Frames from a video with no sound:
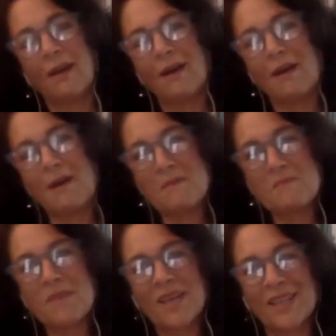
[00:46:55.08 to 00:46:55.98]

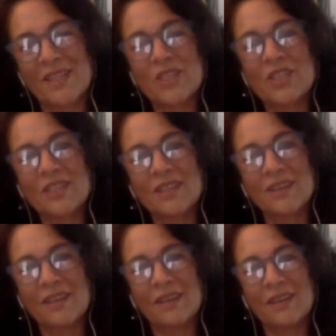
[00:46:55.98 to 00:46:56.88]
Um, and she
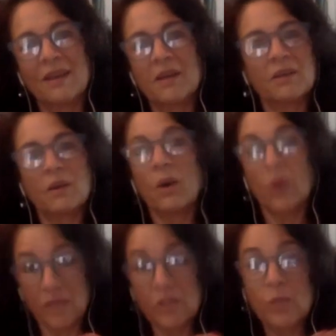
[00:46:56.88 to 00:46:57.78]
uh,
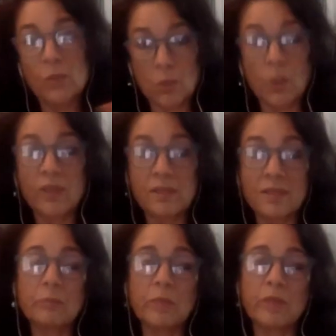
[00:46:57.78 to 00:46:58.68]
she was the one that
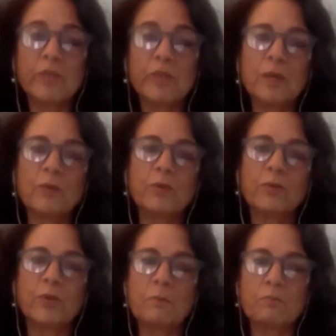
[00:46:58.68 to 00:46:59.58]
sent me the video
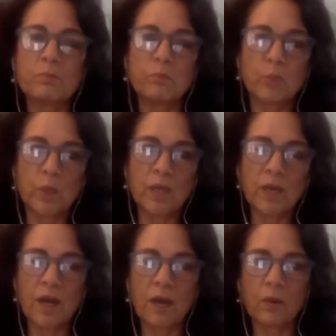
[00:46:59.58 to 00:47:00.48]
from Marie
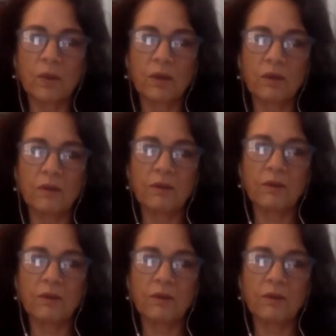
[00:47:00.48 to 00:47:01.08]
Howe uh,